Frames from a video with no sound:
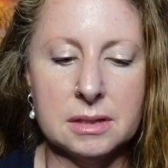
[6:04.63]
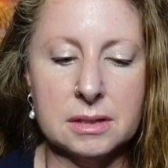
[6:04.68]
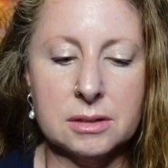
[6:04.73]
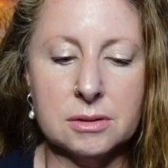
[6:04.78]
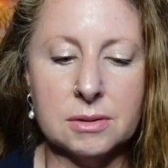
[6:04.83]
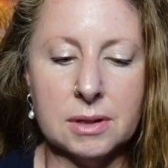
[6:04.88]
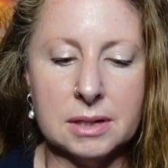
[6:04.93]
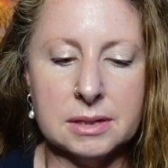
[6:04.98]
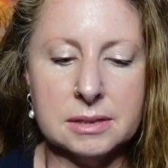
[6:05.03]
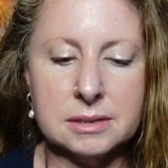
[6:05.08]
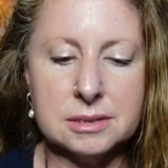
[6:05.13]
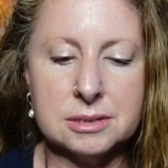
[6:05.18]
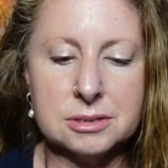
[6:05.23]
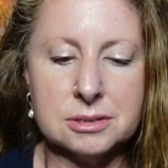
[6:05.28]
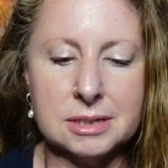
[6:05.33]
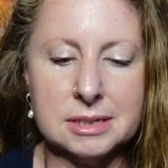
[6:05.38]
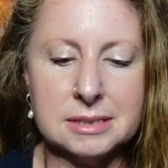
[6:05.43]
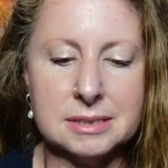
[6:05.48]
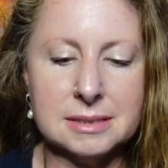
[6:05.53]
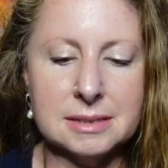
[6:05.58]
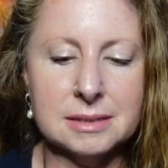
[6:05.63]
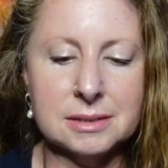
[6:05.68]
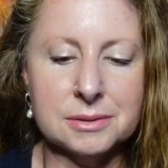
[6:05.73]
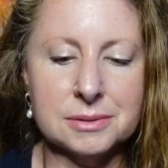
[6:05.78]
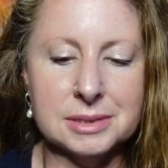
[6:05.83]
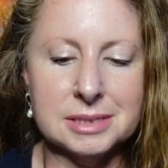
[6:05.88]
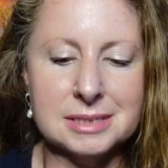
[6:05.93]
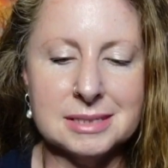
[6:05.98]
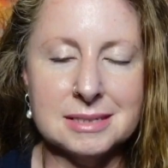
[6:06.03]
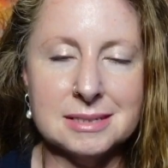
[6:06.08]
Chronic stress
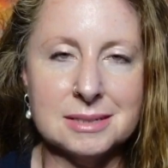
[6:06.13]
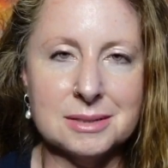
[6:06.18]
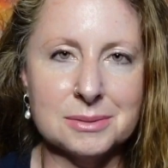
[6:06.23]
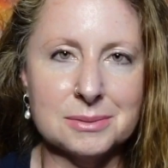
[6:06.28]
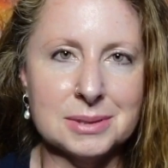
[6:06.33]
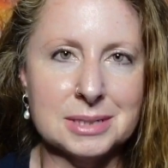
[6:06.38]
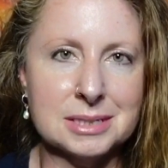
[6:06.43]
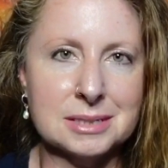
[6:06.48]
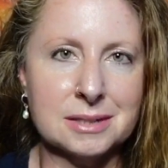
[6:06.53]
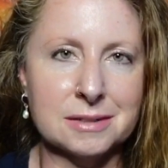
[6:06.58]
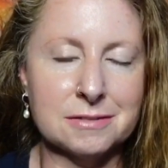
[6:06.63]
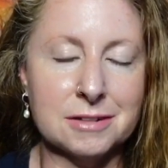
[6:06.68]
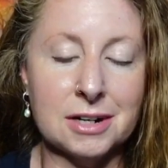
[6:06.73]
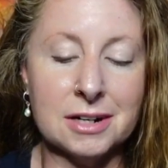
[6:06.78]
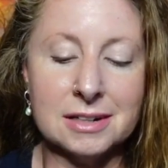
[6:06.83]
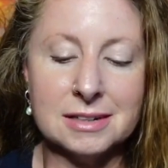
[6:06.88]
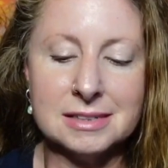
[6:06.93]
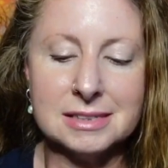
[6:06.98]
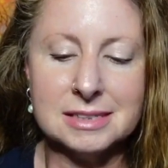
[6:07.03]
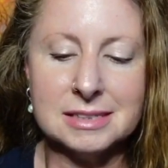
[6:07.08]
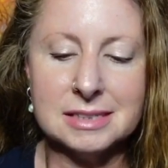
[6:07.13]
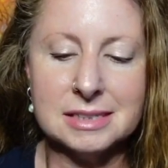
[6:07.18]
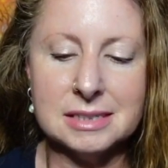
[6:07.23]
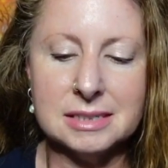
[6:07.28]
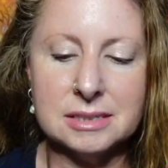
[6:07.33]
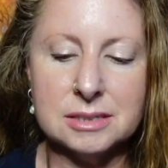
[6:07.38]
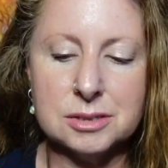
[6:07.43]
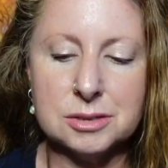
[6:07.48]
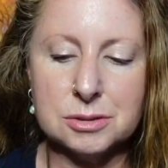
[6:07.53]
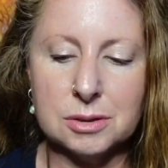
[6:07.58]
increases the risk of heart
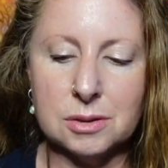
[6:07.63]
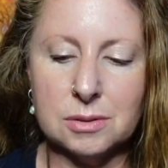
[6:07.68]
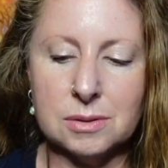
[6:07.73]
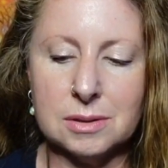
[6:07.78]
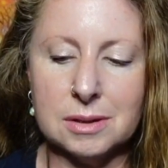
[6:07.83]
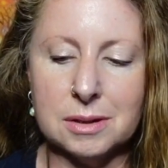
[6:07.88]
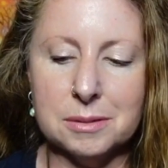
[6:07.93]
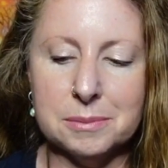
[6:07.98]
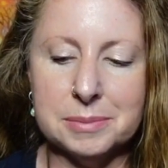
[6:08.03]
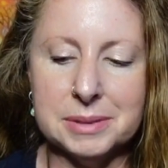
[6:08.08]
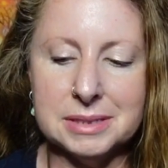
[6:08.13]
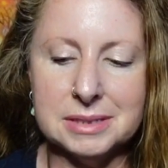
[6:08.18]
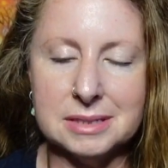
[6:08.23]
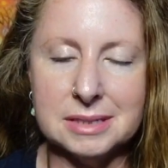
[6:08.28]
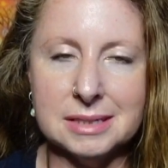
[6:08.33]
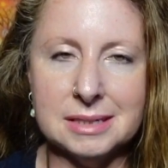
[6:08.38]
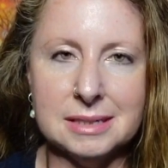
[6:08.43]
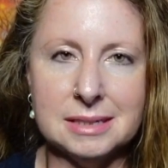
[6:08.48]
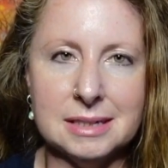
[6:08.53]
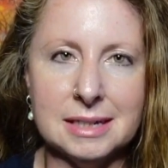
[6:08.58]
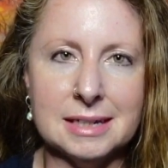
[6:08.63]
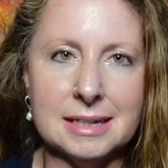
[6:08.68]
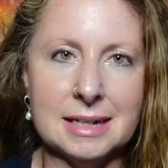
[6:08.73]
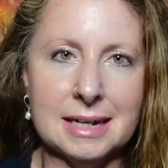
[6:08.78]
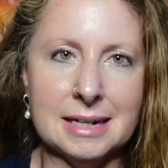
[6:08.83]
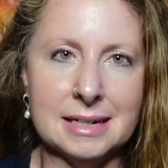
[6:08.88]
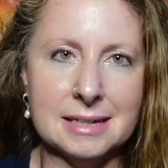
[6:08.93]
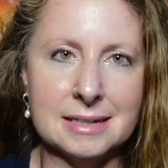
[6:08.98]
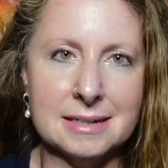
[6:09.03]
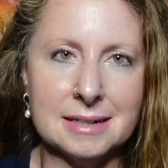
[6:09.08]
disease, stroke, obesity,
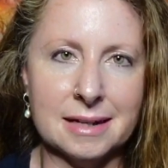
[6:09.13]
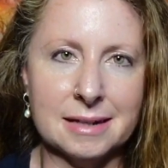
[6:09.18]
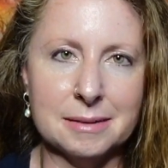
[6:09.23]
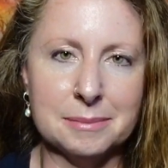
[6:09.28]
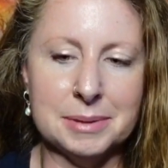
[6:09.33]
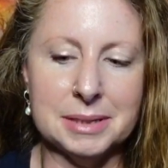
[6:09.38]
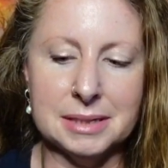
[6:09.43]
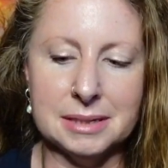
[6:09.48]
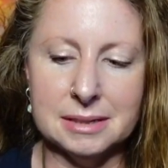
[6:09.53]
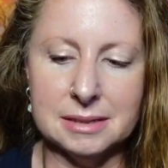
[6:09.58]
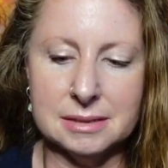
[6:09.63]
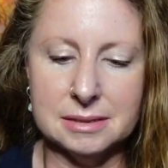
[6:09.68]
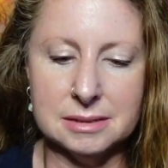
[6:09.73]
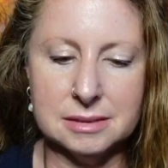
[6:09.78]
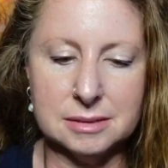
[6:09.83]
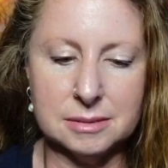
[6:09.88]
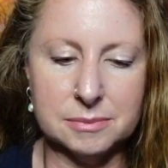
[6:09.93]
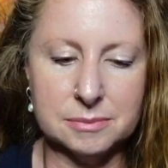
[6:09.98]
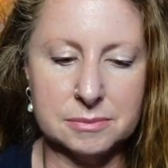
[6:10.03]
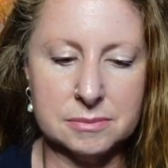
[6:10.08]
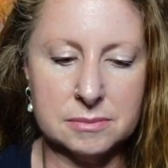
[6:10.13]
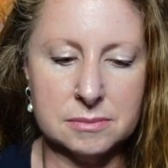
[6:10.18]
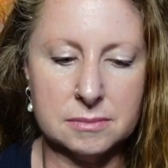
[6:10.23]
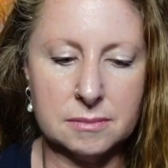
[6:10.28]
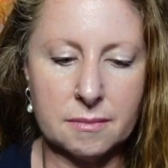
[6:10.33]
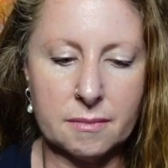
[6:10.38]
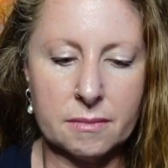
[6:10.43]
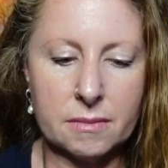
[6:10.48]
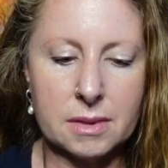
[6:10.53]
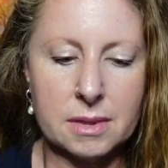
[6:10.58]
and diabetes.
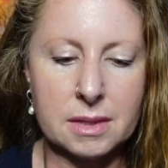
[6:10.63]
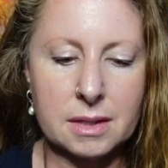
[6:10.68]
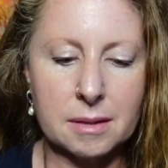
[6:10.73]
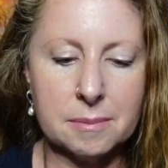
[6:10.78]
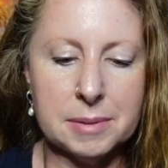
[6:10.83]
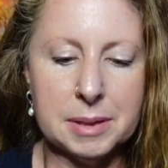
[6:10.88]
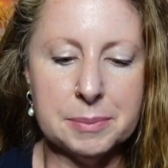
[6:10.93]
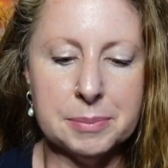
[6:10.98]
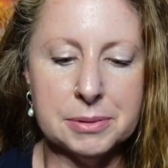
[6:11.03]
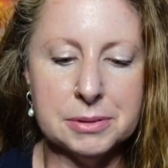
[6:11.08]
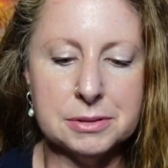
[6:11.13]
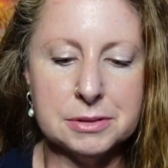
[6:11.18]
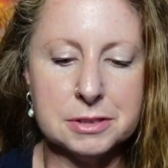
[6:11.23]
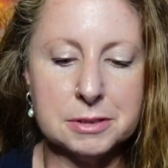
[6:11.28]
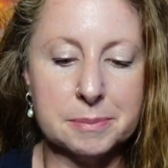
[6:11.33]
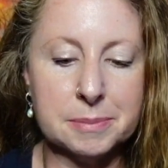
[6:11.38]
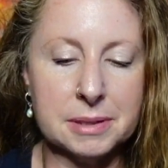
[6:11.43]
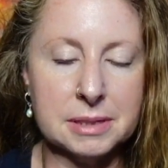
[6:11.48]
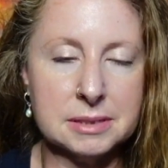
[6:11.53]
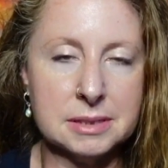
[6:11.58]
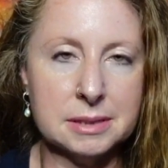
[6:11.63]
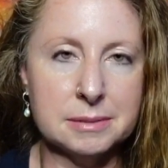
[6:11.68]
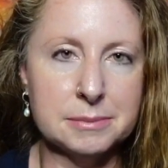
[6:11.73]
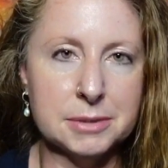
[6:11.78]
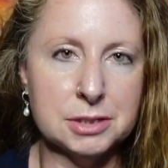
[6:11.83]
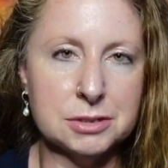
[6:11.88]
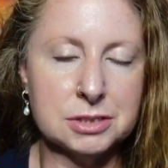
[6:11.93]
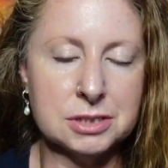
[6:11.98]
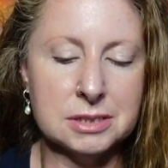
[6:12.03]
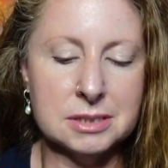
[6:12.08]
People who suppress
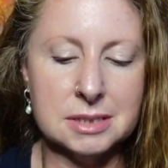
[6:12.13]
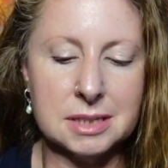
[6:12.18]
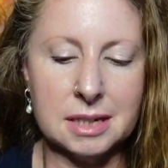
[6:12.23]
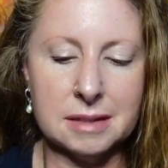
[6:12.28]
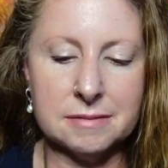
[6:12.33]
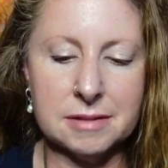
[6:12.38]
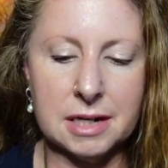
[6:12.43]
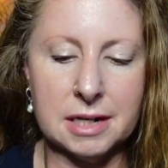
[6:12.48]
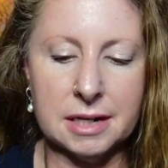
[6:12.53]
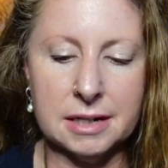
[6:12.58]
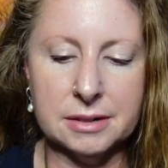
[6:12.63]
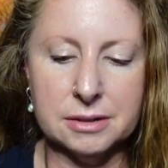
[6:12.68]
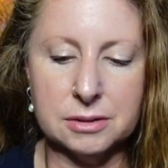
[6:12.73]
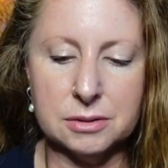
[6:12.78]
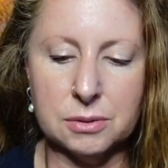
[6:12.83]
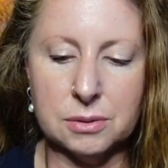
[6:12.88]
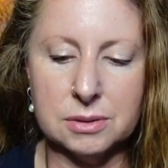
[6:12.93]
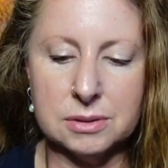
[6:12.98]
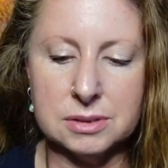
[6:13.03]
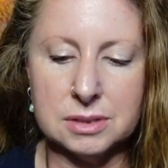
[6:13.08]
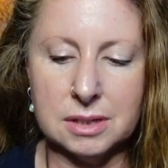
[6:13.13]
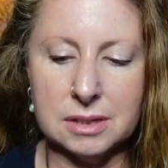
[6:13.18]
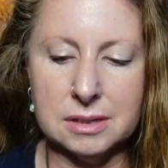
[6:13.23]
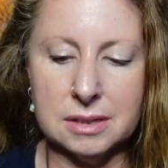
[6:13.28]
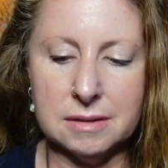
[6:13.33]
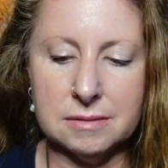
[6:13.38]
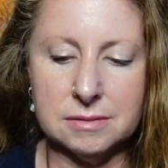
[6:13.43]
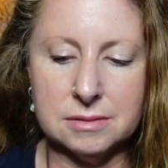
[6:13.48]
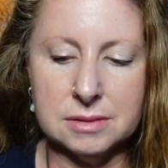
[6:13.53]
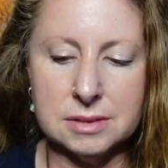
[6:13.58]
emotions have higher cortisol
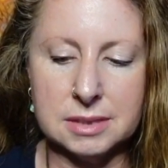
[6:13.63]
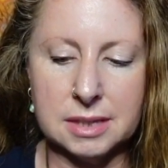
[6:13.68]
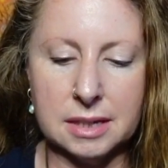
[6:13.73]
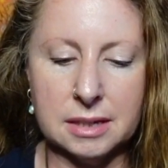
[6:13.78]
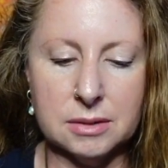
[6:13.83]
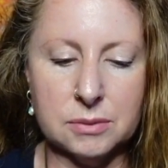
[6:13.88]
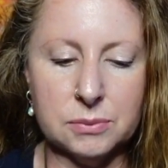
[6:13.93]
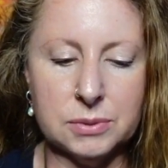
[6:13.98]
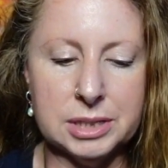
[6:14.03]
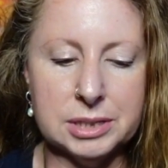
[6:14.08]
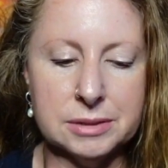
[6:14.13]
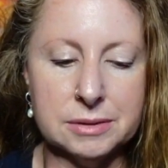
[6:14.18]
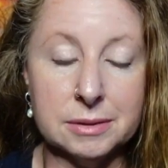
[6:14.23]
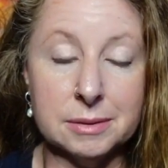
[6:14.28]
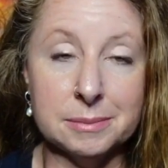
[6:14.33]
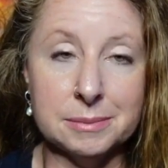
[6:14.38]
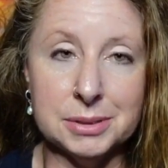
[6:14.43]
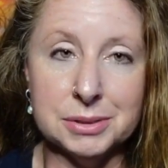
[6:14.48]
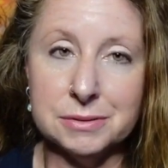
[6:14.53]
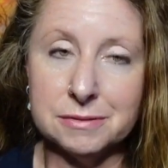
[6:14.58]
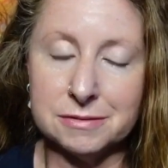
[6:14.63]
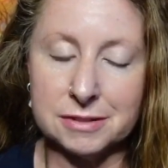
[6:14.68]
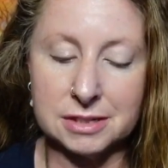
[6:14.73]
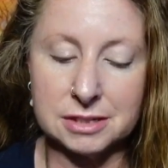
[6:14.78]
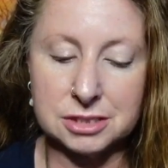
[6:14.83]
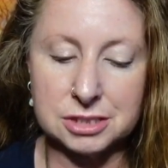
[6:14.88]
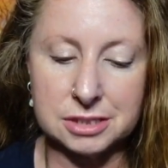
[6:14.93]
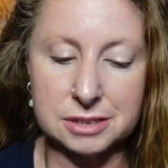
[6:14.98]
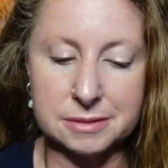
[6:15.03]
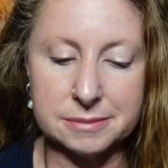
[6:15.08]
levels and weaker immune
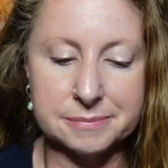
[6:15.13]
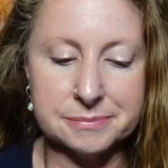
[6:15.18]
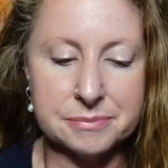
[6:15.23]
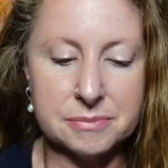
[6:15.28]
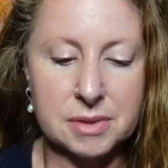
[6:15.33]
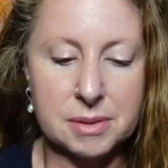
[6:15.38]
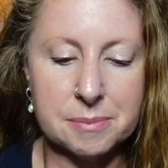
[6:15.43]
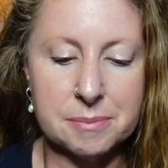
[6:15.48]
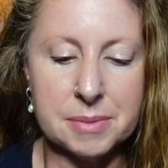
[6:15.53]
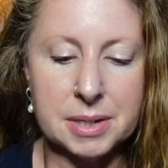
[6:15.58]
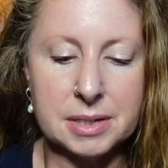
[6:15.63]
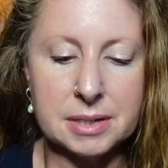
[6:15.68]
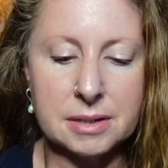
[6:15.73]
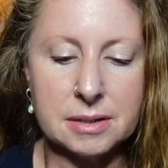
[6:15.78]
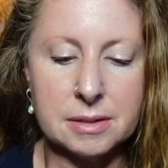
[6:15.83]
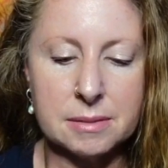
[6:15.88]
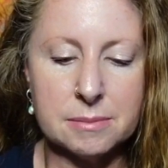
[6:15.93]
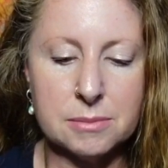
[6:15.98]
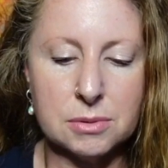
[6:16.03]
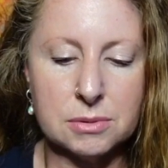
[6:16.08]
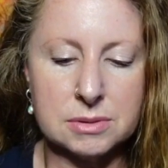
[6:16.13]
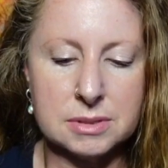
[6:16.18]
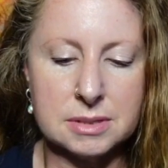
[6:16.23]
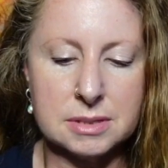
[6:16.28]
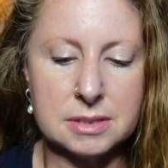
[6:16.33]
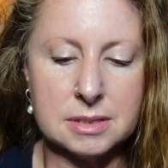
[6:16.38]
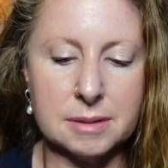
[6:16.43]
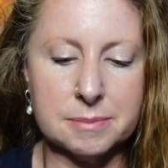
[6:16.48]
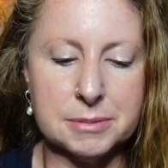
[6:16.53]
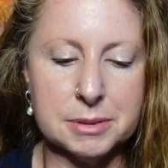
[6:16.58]
function, making them more
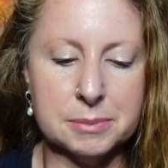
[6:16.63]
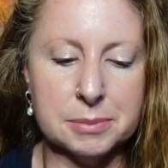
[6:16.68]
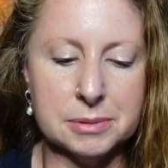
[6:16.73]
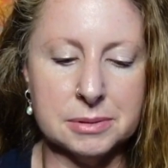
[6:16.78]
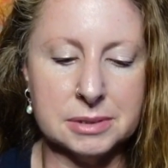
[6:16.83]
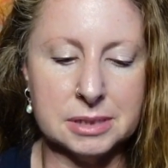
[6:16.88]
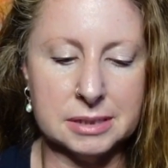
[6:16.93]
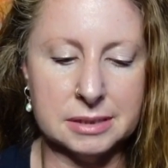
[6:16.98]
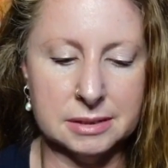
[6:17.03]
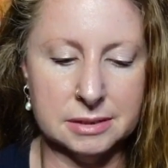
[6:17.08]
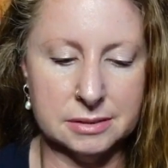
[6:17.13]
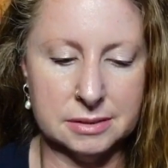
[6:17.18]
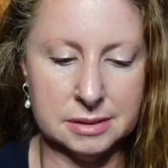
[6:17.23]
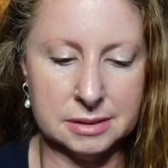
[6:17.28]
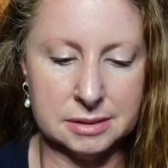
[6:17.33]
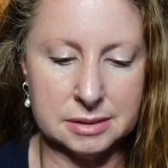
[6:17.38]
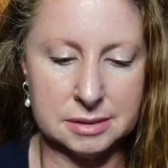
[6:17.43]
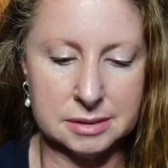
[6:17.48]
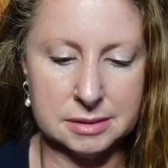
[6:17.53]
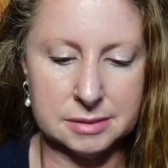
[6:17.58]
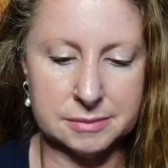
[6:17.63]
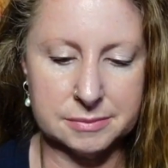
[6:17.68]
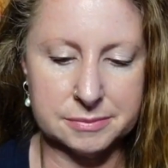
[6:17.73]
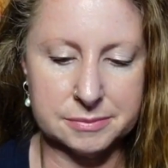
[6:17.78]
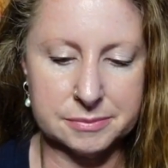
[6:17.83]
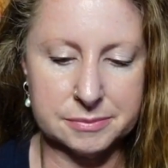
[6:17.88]
susceptible to illness.